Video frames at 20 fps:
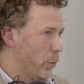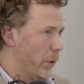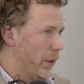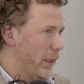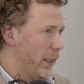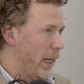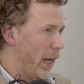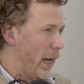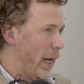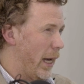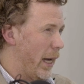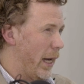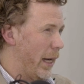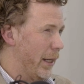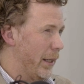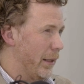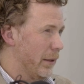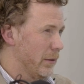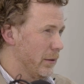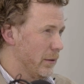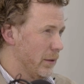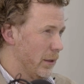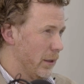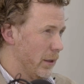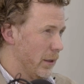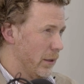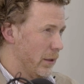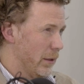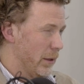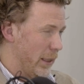We had
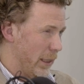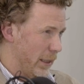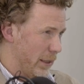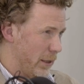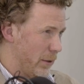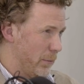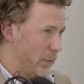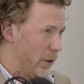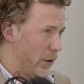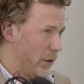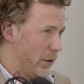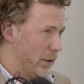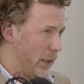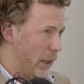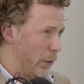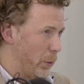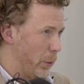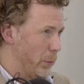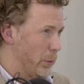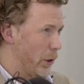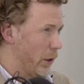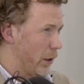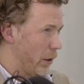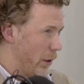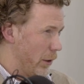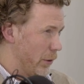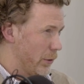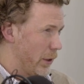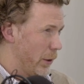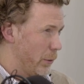a customer that we worked
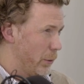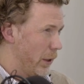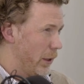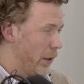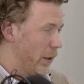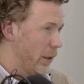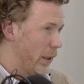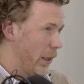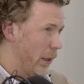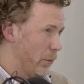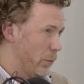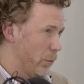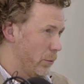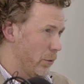closely with that